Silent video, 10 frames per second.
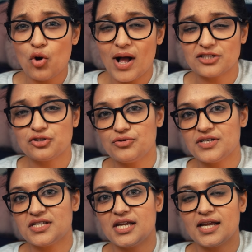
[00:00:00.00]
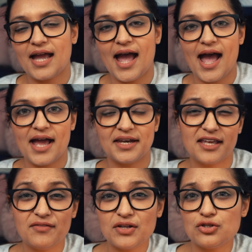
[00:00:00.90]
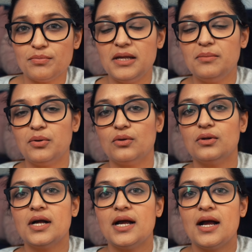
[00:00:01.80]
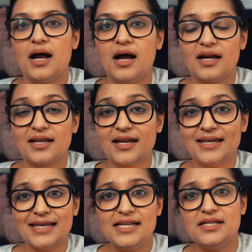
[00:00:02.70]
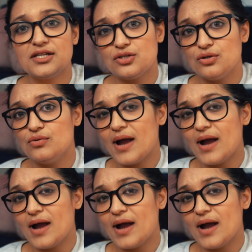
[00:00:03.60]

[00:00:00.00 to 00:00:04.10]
more altruistic and giving to people uh, can lead to